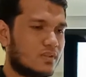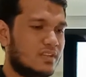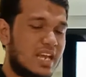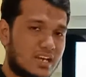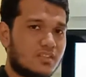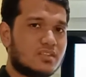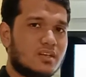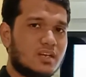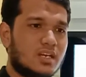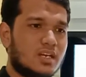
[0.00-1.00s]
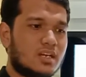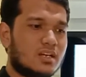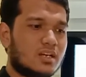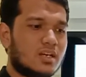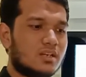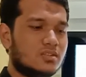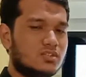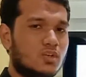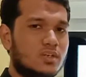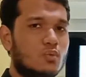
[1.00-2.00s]
death,
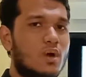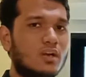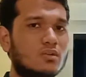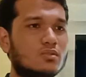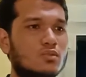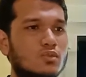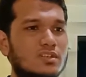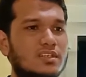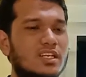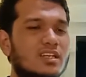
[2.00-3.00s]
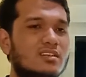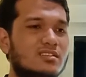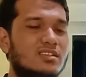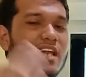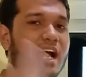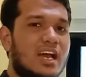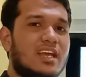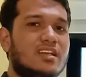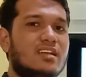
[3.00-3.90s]
so the one who didn't die